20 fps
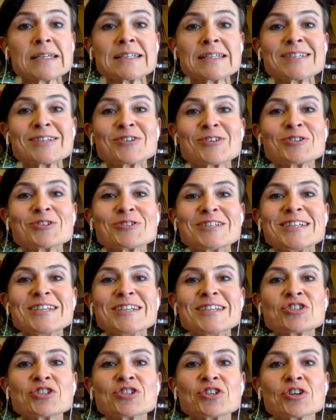until your
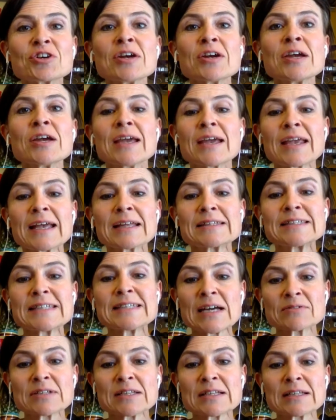teacher gets
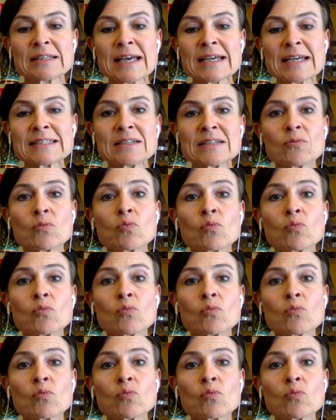down to the lesson.